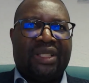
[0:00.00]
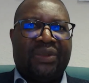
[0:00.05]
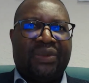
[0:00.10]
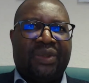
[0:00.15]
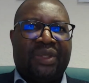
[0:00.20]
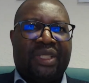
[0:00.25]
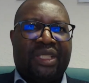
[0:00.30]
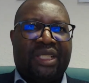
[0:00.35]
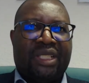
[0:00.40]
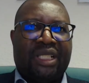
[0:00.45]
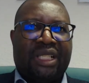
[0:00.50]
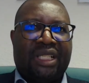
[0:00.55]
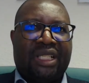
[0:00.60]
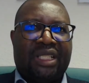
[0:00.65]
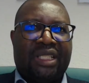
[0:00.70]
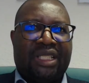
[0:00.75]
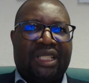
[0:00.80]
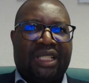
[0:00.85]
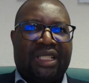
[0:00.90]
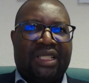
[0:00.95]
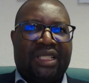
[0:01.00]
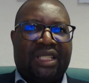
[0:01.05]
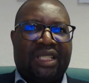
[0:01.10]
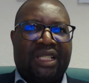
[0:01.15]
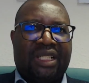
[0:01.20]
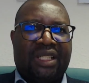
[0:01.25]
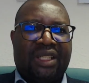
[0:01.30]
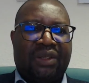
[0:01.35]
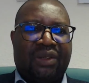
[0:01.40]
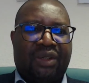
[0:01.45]
considerations
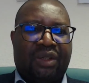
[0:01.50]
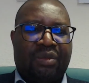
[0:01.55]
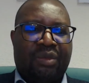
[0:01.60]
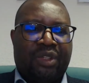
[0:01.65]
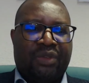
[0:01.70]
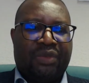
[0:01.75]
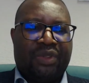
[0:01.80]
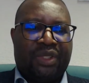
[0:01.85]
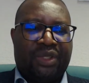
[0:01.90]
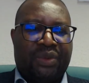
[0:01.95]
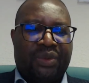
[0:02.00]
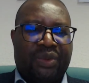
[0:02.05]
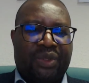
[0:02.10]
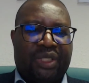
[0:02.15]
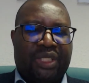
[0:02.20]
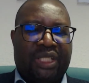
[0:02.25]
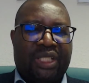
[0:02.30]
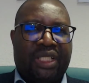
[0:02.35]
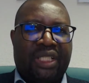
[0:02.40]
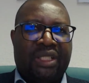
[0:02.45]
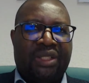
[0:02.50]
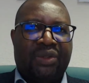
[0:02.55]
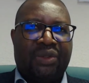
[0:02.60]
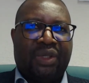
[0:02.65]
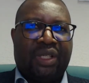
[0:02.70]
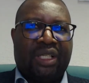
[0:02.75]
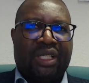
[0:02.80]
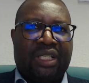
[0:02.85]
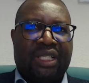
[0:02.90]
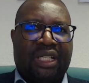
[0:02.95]
that the Home Office will take into
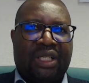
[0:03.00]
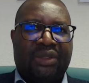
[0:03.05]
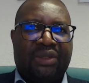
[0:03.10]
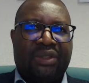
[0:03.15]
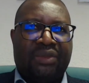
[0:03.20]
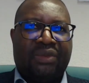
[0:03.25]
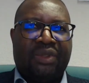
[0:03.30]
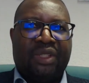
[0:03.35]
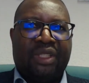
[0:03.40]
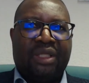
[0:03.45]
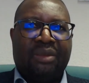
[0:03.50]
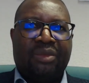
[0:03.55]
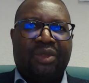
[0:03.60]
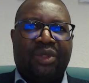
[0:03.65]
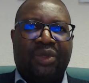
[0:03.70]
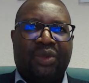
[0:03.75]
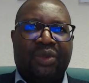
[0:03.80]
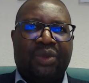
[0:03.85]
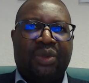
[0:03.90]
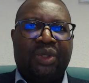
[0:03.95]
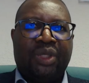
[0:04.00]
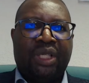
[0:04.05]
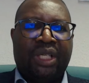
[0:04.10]
account for them to